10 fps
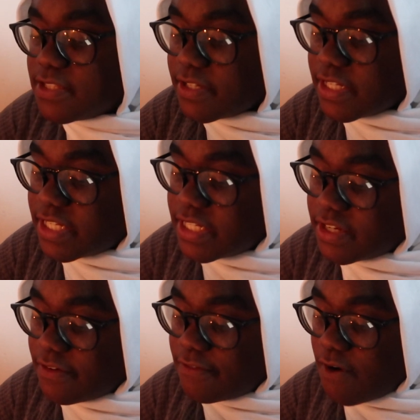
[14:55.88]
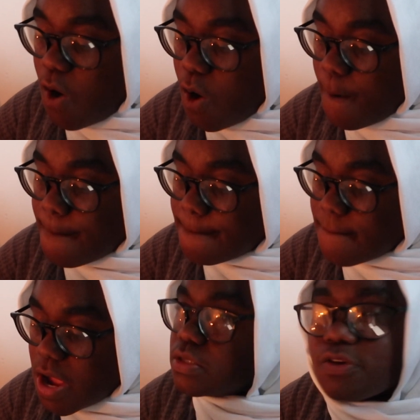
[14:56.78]
studied
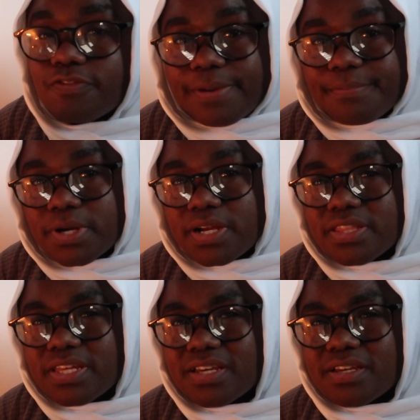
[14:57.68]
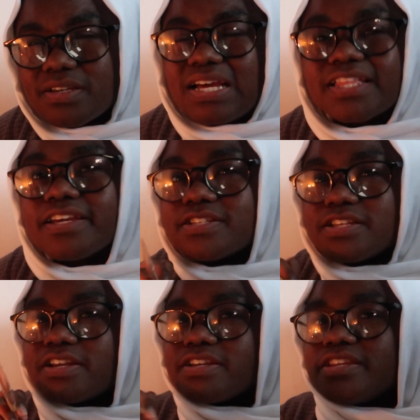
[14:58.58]
from November, I think I
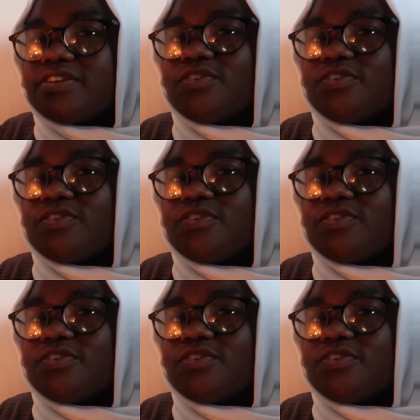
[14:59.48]
started in